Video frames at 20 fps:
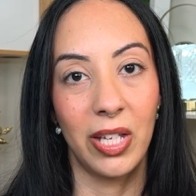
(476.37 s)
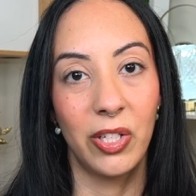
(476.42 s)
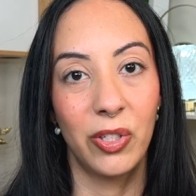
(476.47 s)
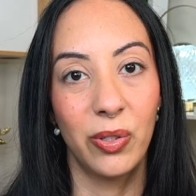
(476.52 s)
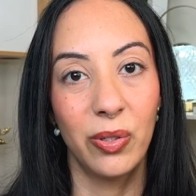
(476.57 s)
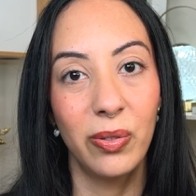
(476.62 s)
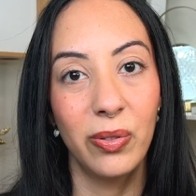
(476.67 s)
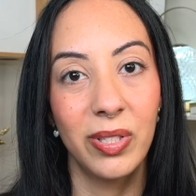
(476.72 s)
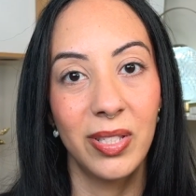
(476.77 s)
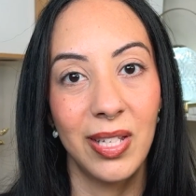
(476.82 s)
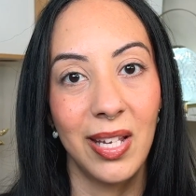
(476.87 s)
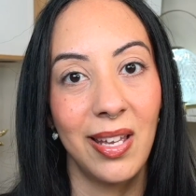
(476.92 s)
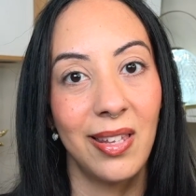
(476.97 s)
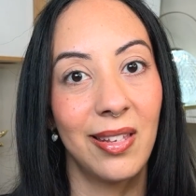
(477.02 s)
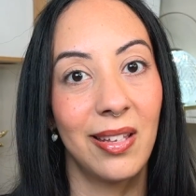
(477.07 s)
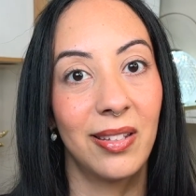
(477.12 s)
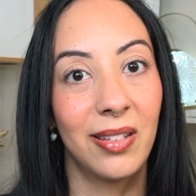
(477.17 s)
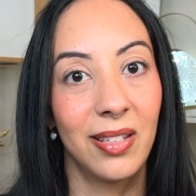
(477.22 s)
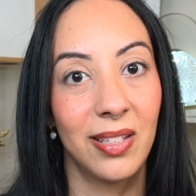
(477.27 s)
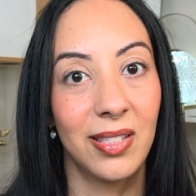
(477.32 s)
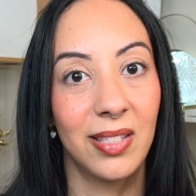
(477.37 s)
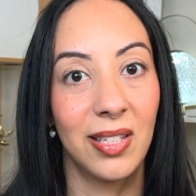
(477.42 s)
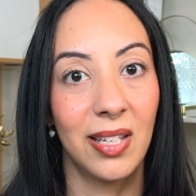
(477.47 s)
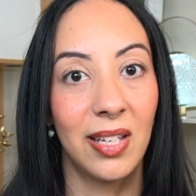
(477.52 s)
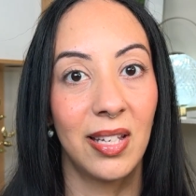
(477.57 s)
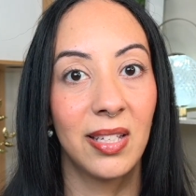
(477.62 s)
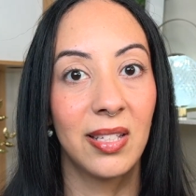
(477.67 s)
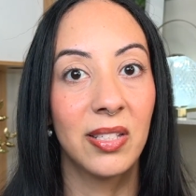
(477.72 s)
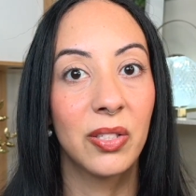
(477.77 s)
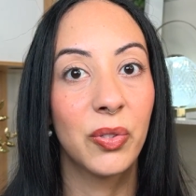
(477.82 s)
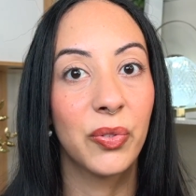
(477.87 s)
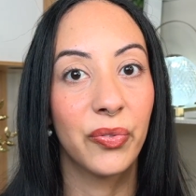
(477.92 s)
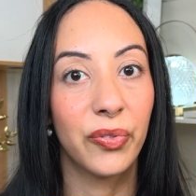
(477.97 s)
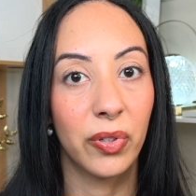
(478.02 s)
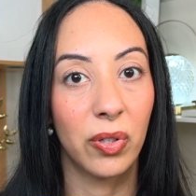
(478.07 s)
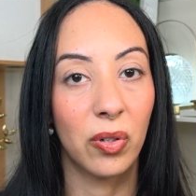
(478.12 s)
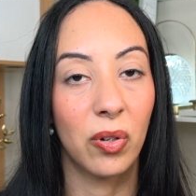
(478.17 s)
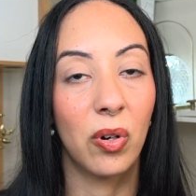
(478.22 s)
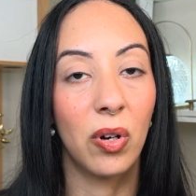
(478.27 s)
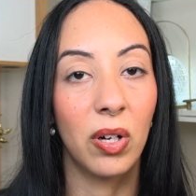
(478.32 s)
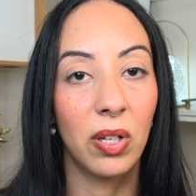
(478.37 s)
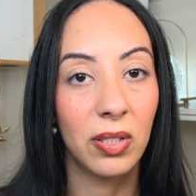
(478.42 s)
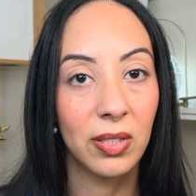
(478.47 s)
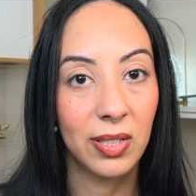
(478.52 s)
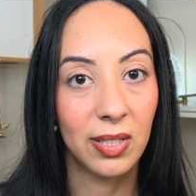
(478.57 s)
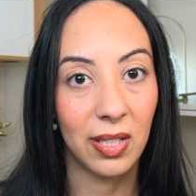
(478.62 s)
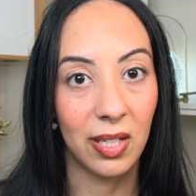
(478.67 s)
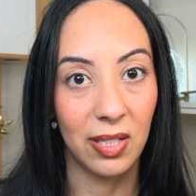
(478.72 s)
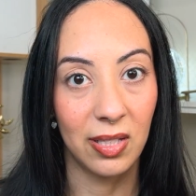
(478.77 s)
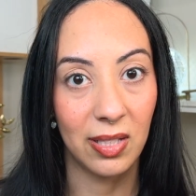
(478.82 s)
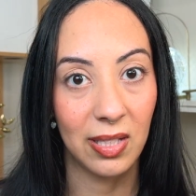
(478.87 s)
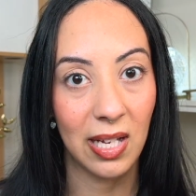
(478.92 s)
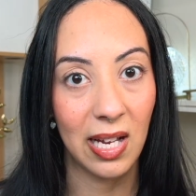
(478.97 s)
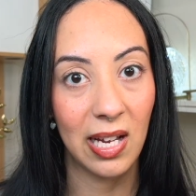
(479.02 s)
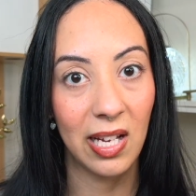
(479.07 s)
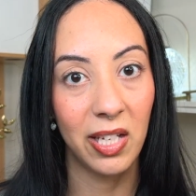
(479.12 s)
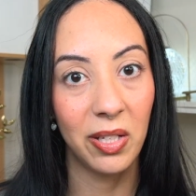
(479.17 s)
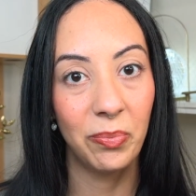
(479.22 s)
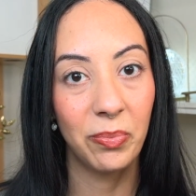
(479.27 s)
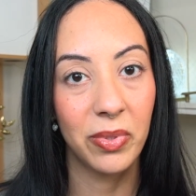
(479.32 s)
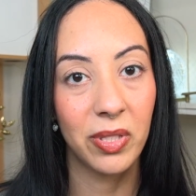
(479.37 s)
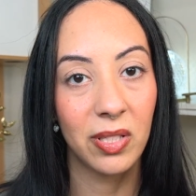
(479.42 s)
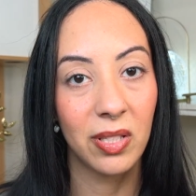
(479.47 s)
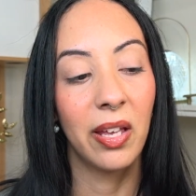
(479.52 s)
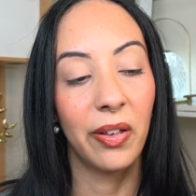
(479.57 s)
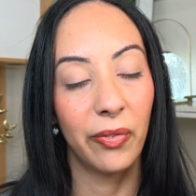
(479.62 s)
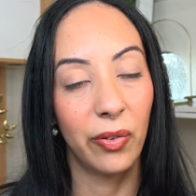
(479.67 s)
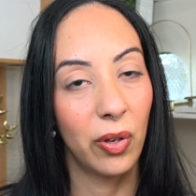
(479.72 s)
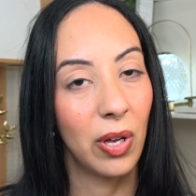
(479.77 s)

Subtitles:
do say that this is for all skin types. If you